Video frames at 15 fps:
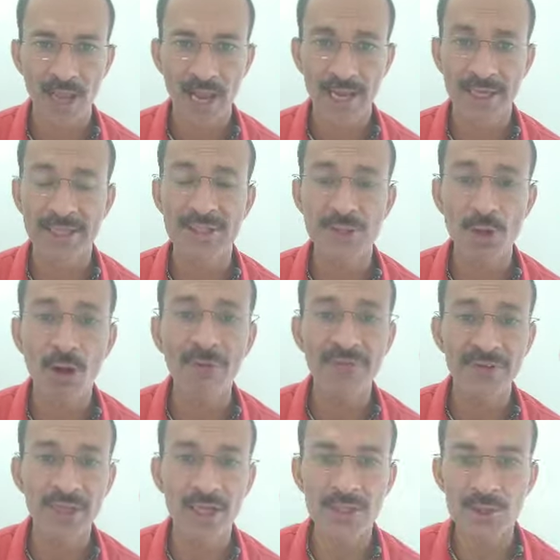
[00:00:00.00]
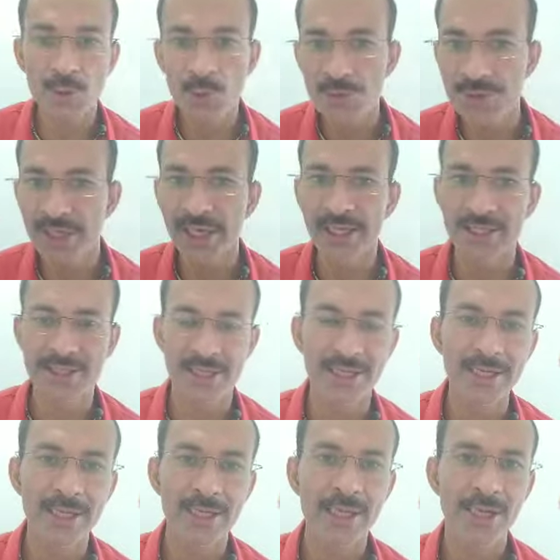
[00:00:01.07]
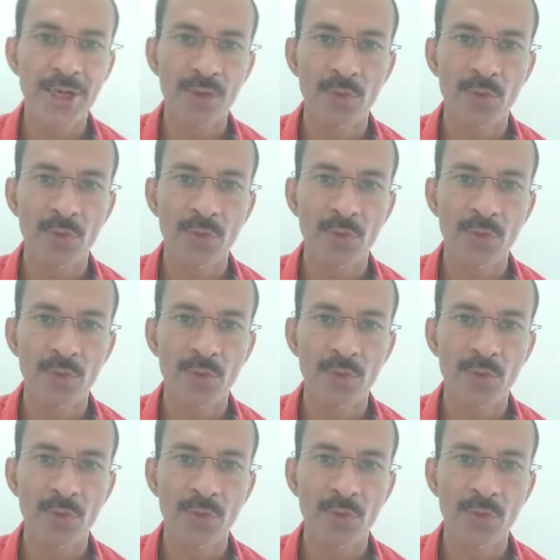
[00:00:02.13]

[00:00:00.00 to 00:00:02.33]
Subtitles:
and it's often associated